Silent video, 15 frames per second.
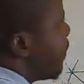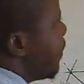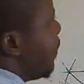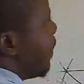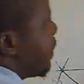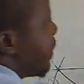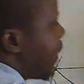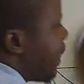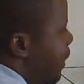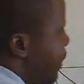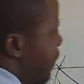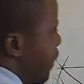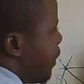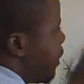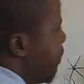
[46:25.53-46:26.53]
in this case,
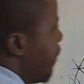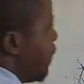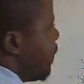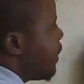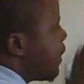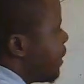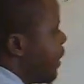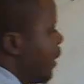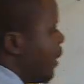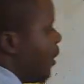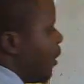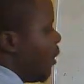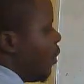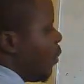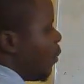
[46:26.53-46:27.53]
it means
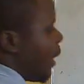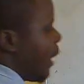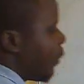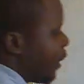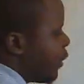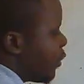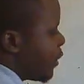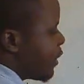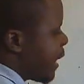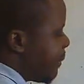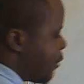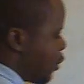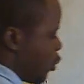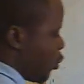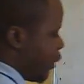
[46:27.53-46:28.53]
we are going to
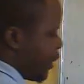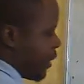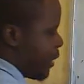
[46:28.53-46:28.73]
substitute